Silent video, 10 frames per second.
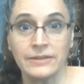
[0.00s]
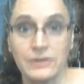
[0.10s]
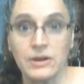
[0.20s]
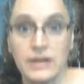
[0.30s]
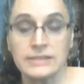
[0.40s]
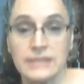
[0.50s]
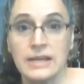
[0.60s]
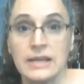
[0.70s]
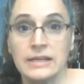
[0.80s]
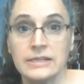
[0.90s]
the cross
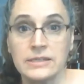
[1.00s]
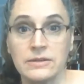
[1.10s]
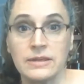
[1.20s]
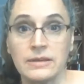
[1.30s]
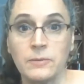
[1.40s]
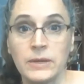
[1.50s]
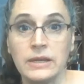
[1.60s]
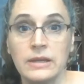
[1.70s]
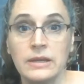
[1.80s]
is so that we